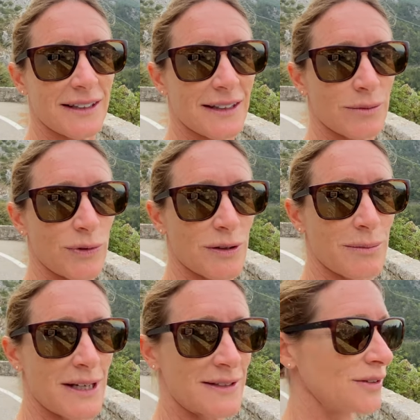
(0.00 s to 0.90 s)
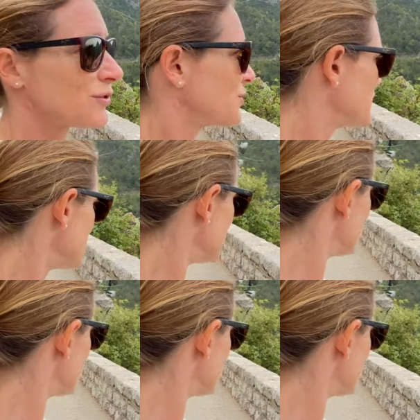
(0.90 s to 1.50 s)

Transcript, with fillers: Um, with amazing trees